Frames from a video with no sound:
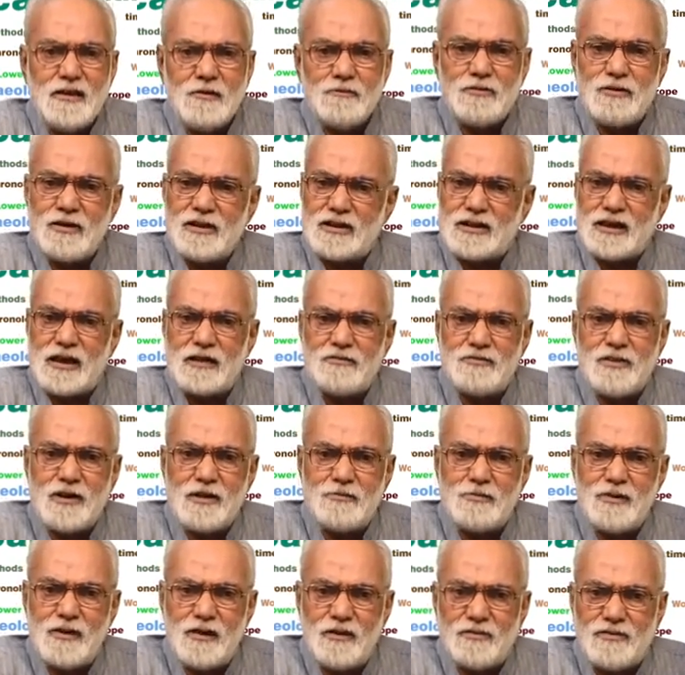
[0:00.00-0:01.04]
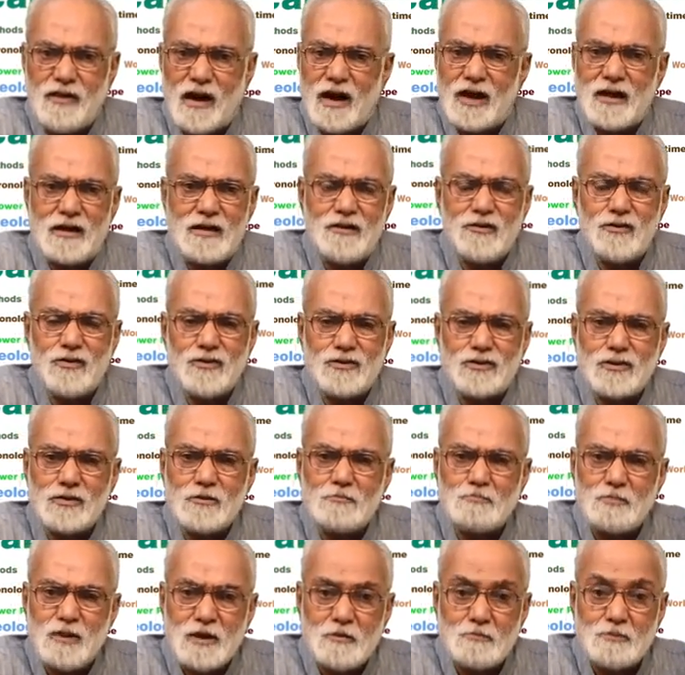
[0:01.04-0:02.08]
for a survival of early
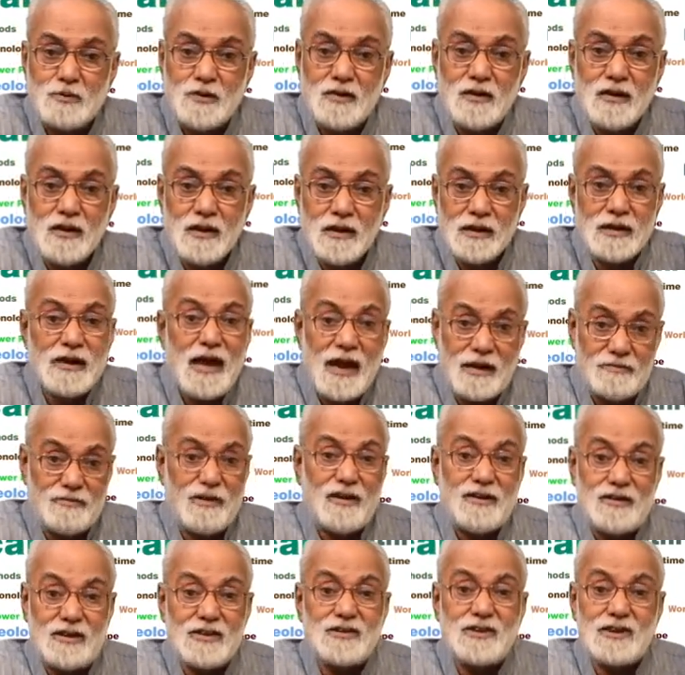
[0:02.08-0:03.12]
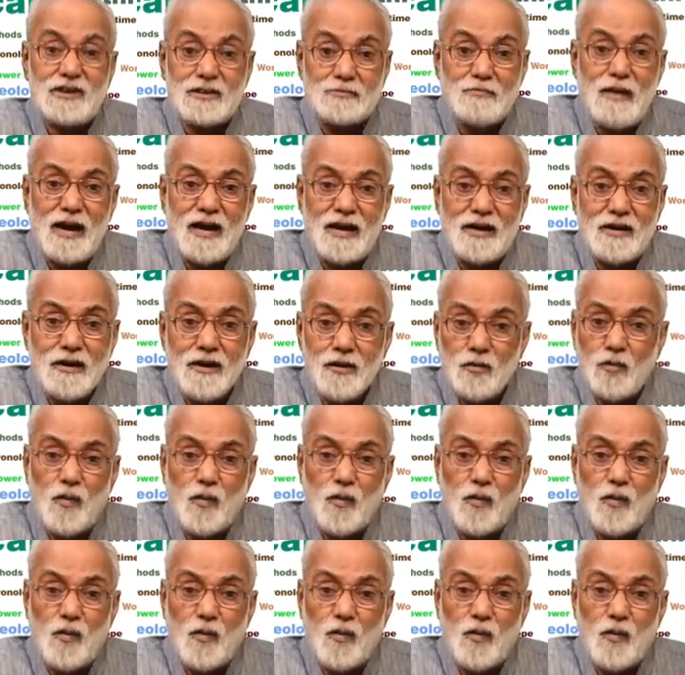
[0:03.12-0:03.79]
Holocene people in an advantageous manner.